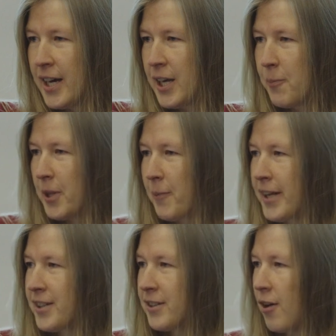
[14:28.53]

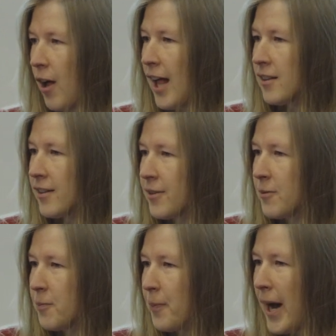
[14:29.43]
implemented your
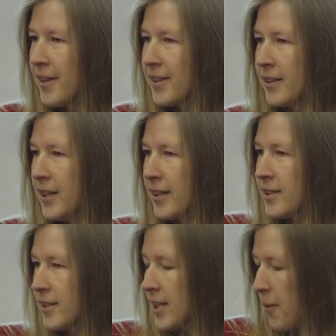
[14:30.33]
algorithm in Python
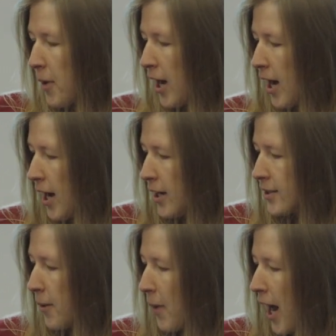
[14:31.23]
and some
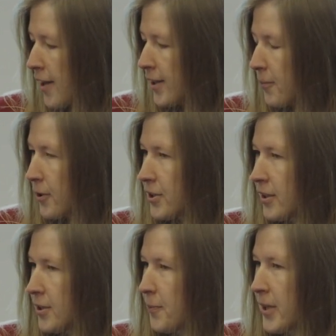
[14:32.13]
other
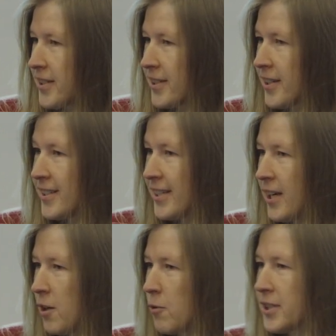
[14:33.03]
person speaks
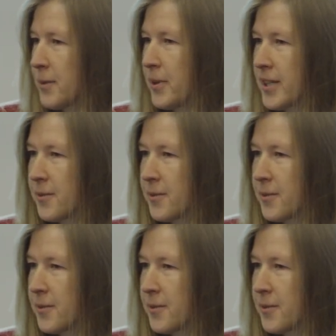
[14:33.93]
C or C++,